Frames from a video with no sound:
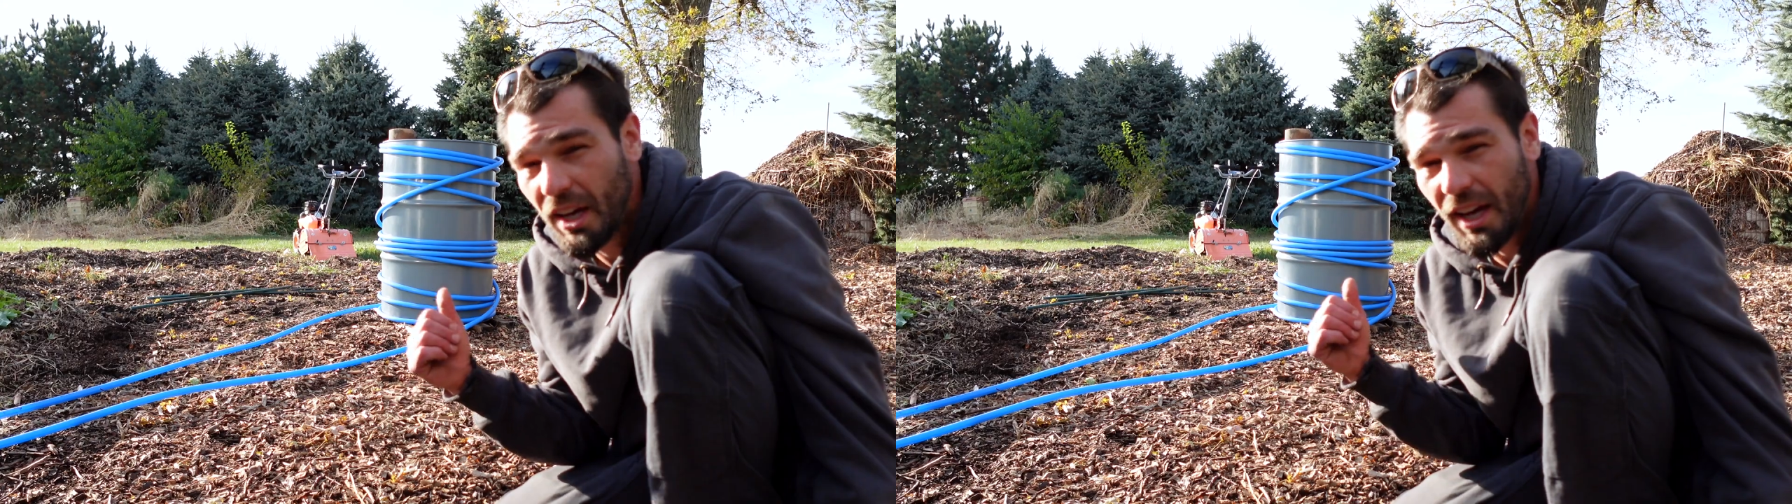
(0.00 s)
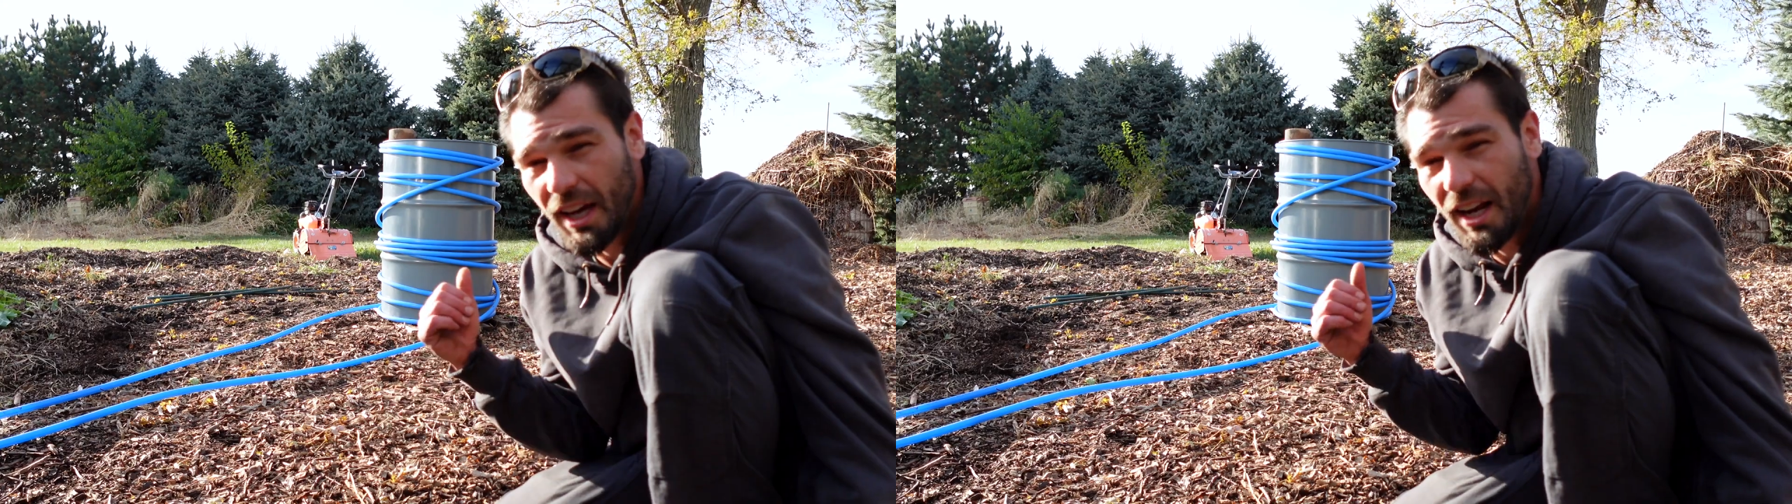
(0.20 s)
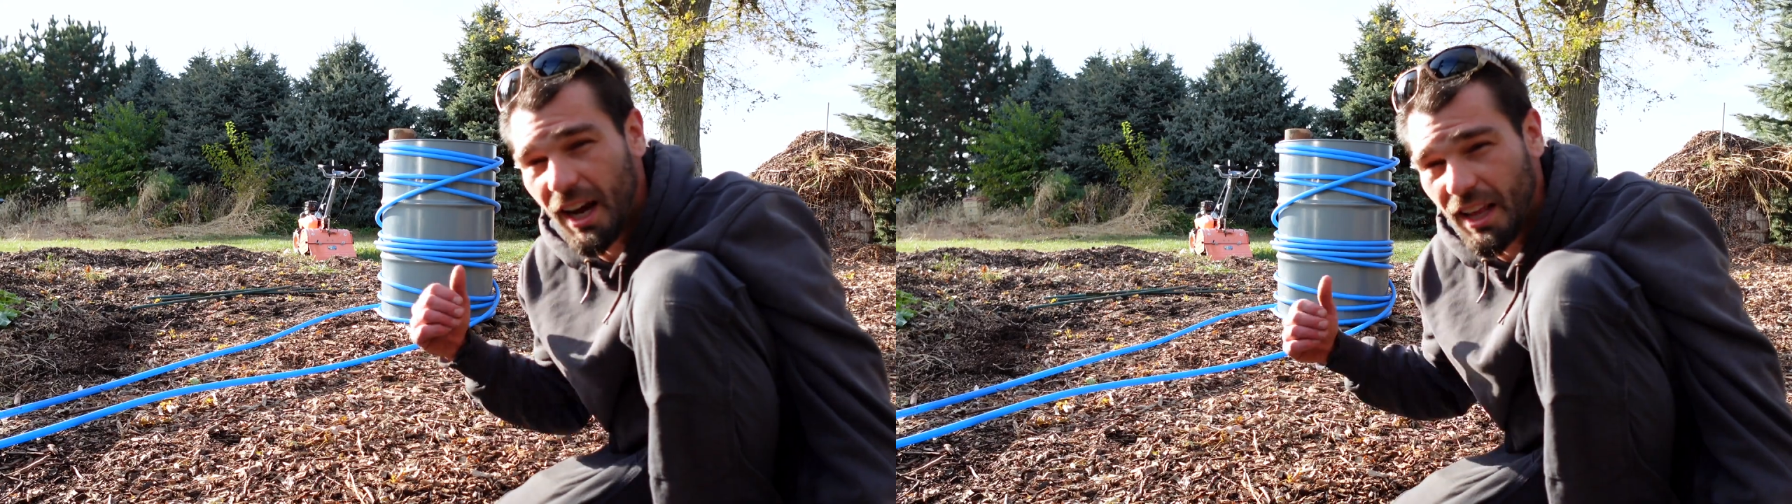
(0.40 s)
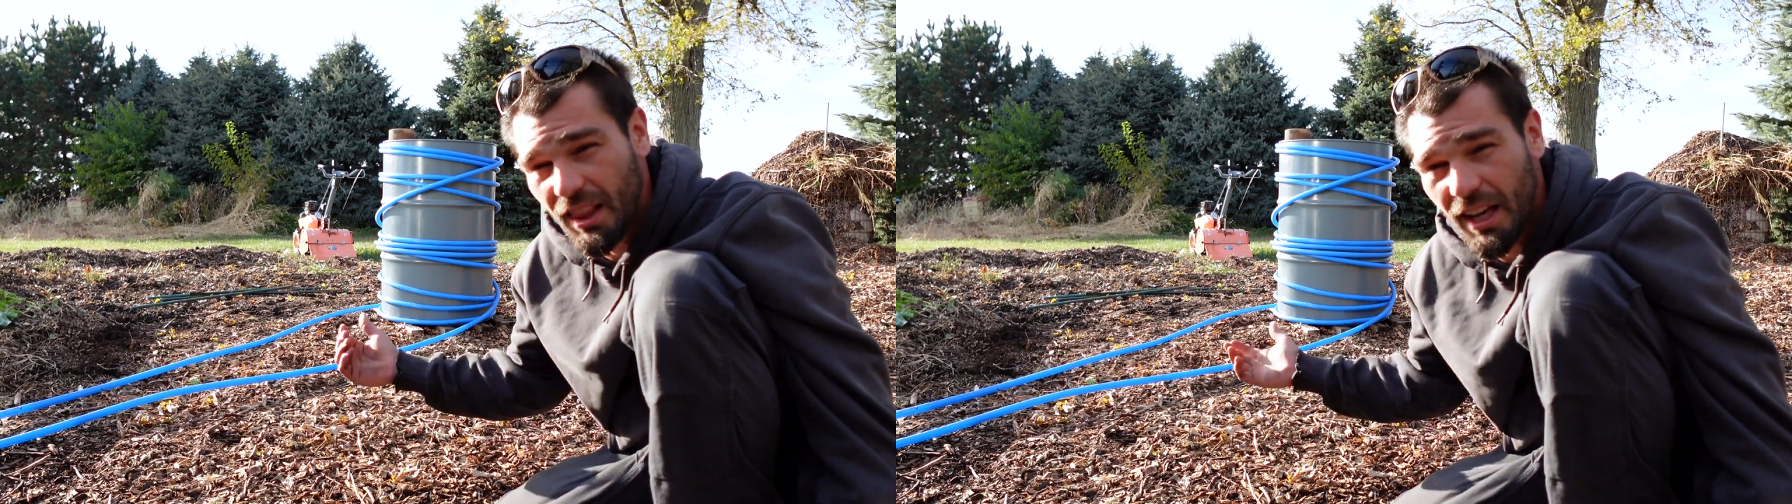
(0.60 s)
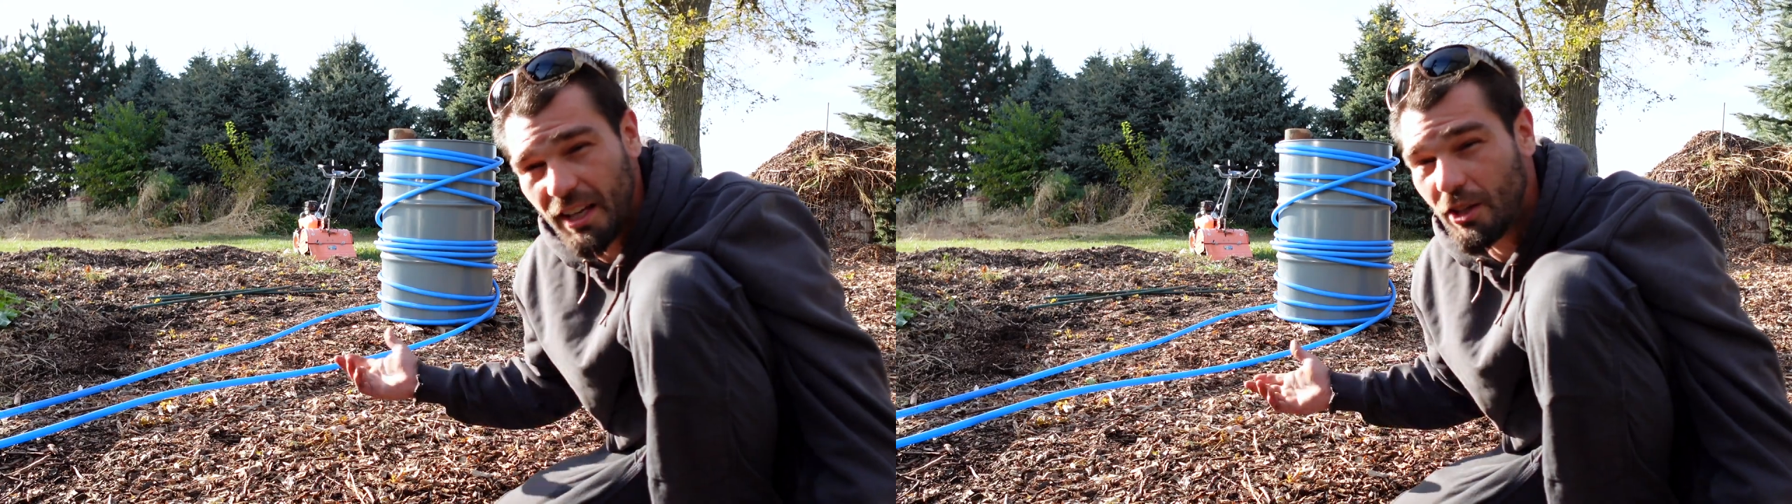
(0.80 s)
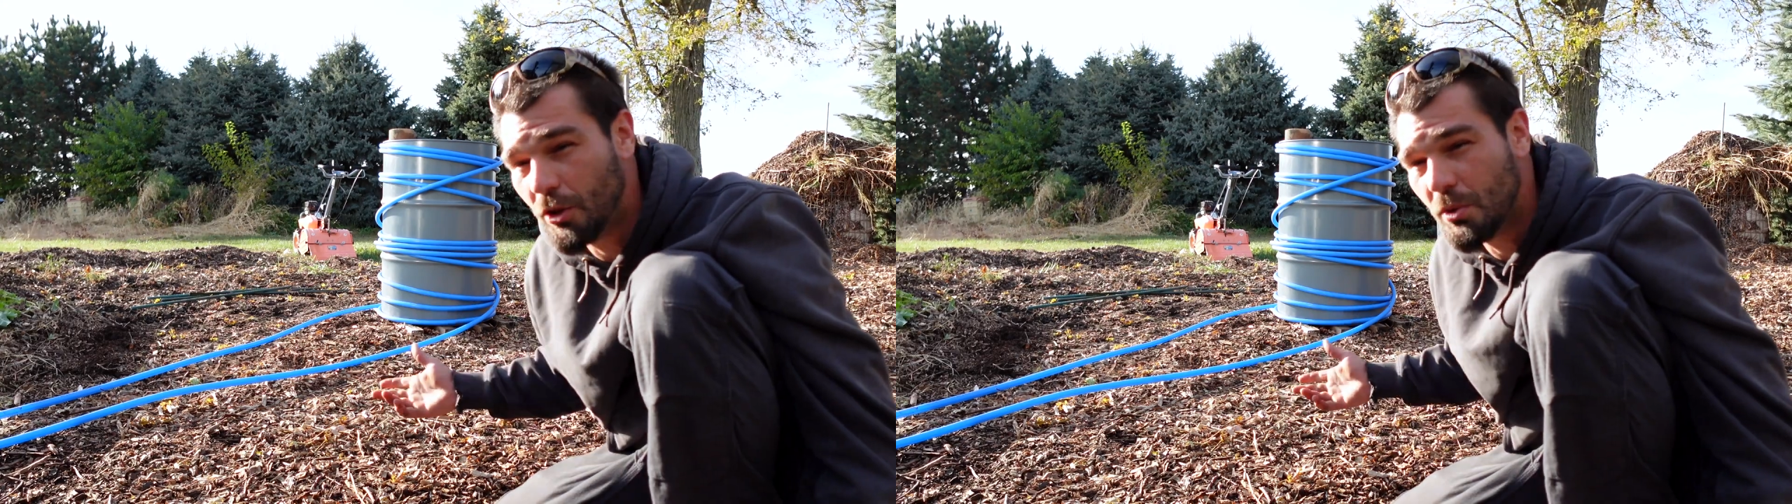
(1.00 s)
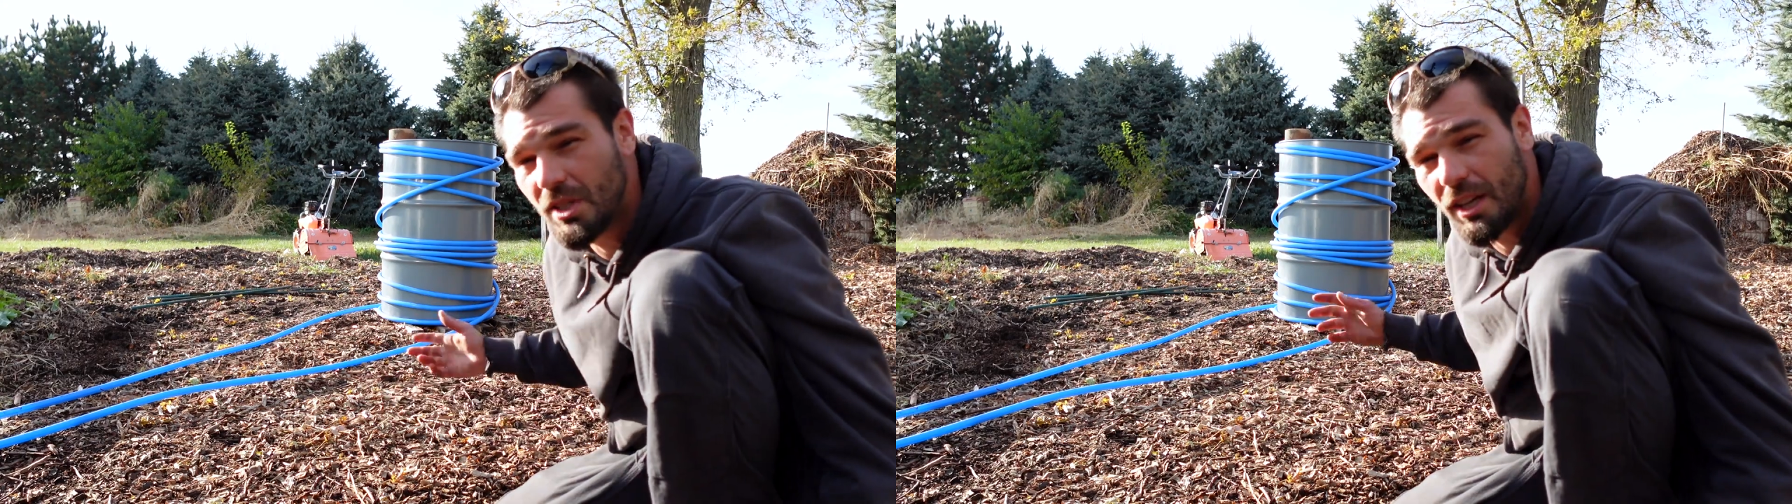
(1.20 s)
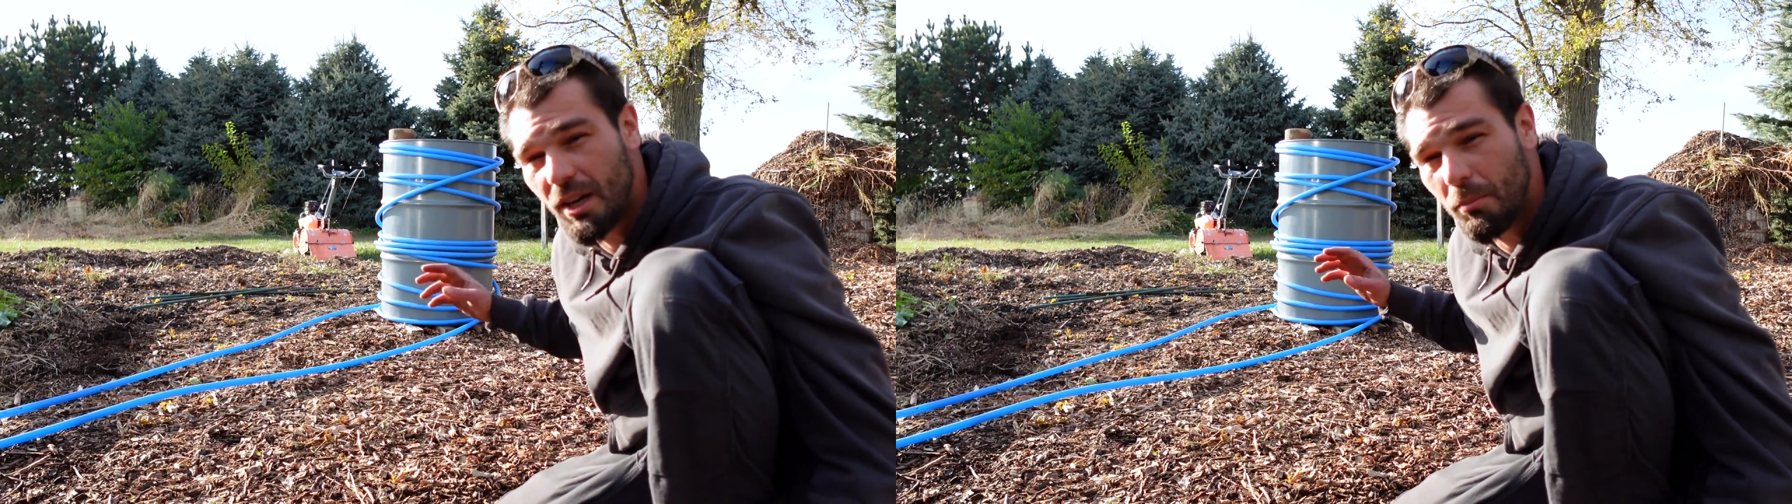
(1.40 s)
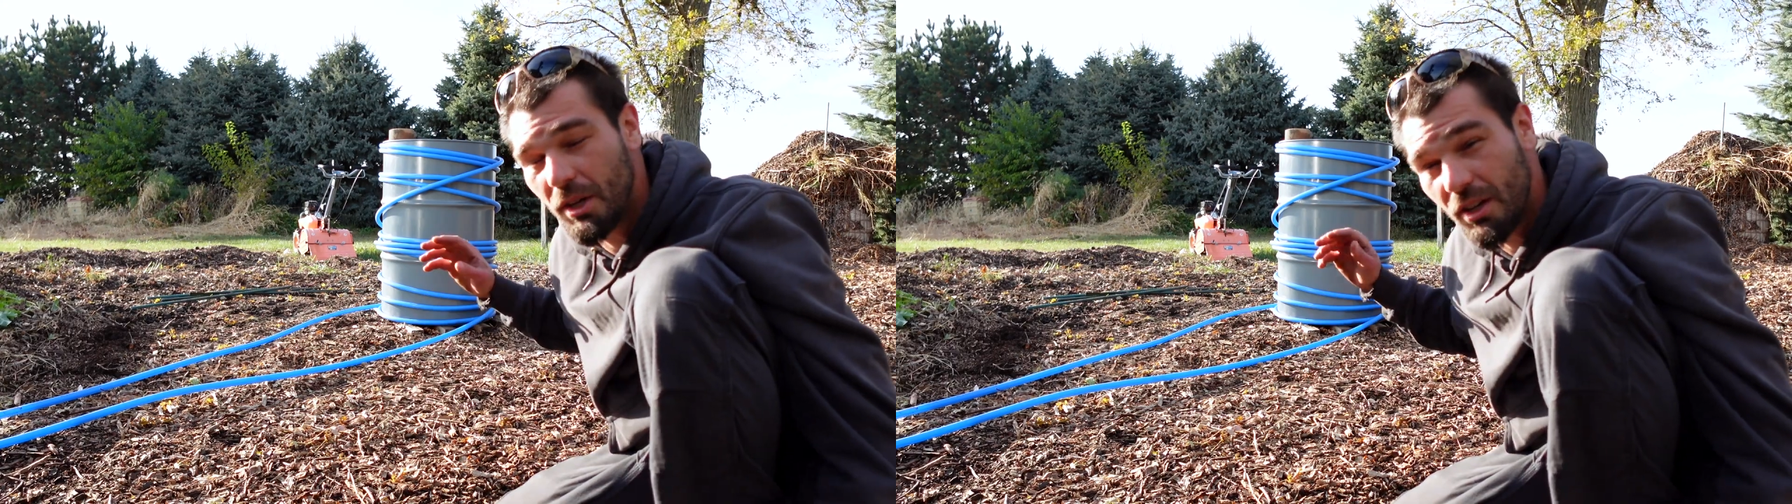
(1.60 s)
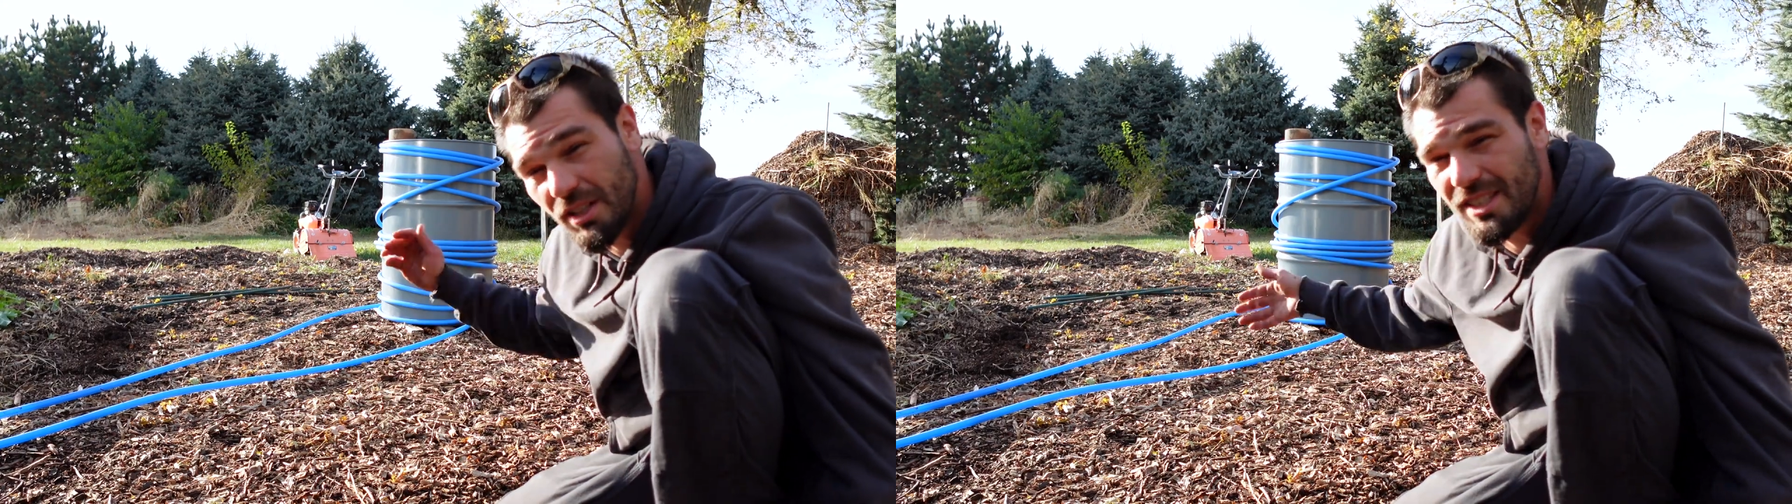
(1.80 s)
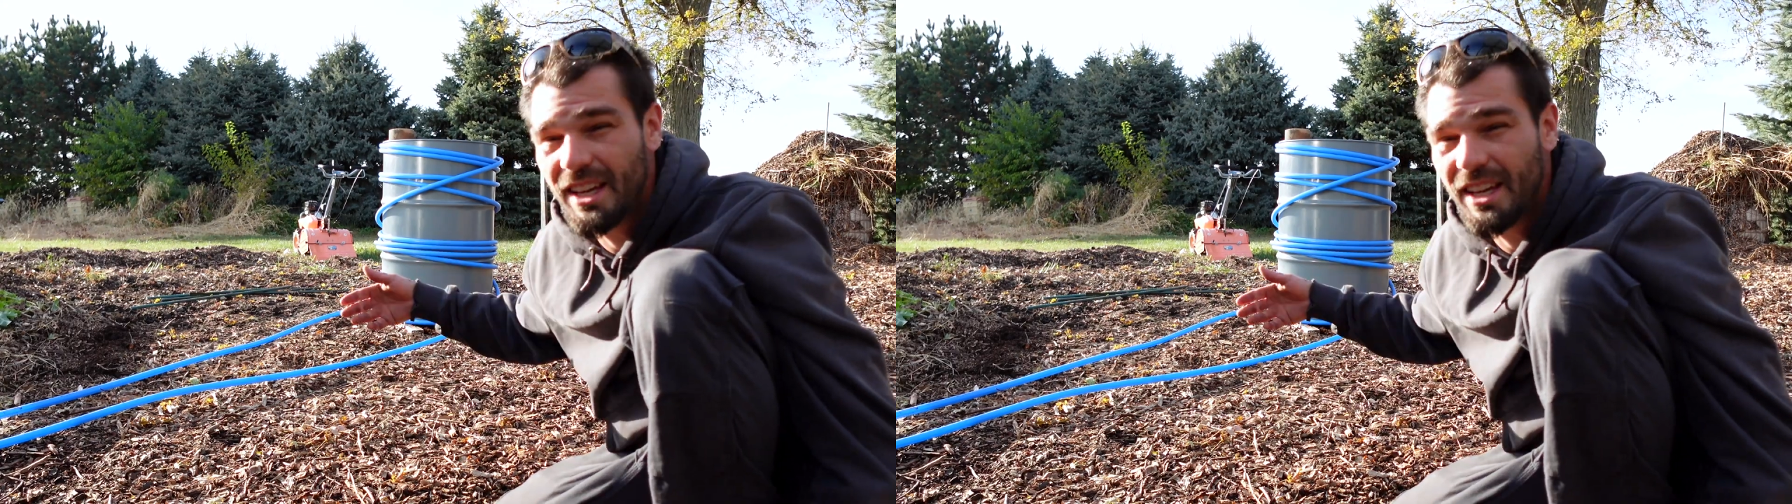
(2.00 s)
and I like using it because